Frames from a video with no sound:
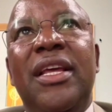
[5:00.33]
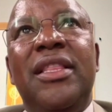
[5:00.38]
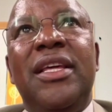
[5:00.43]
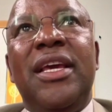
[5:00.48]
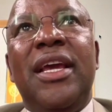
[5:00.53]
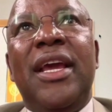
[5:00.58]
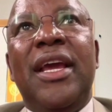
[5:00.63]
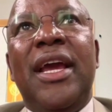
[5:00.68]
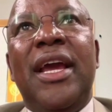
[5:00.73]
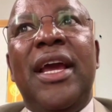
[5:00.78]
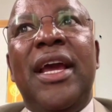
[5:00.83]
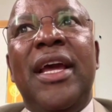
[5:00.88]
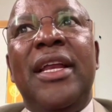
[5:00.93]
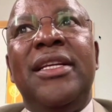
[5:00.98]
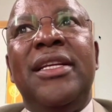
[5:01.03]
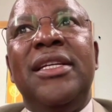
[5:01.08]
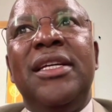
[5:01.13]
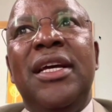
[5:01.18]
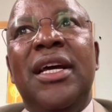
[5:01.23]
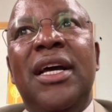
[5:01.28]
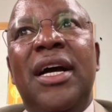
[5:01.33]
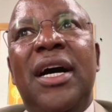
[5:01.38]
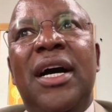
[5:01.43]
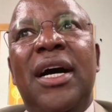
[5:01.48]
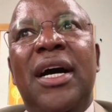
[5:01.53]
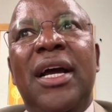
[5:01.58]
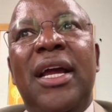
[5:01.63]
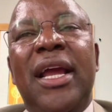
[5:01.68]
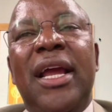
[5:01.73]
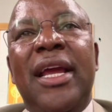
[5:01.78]
they had,
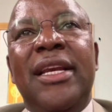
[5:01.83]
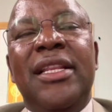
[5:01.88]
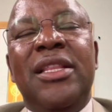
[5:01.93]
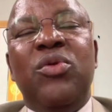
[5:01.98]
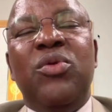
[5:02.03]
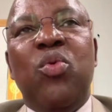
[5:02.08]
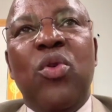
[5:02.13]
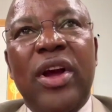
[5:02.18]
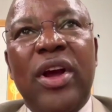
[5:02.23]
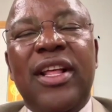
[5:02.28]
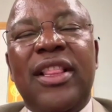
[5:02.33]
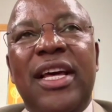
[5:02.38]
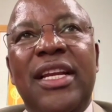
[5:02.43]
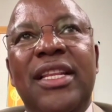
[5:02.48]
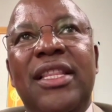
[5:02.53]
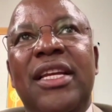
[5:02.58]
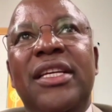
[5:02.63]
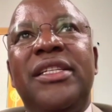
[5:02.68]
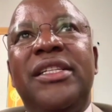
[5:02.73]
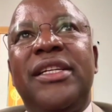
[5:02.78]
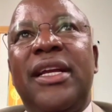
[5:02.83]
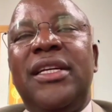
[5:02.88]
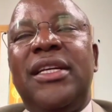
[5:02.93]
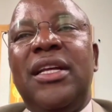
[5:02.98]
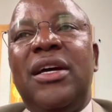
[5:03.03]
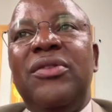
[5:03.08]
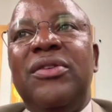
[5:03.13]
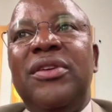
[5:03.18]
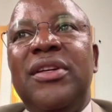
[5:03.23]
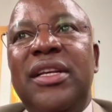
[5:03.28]
and the work that that
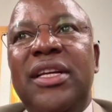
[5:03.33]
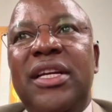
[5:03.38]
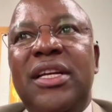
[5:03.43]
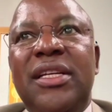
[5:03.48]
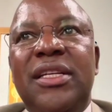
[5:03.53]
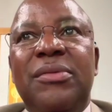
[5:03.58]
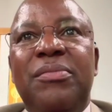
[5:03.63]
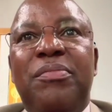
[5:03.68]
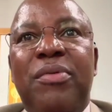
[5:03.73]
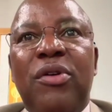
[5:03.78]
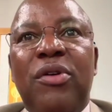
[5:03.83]
shutdown did,